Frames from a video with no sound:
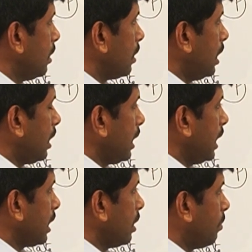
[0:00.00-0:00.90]
that
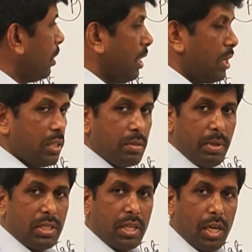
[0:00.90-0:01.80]
reactant molecules
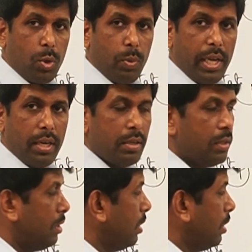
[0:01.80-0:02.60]
must acquire.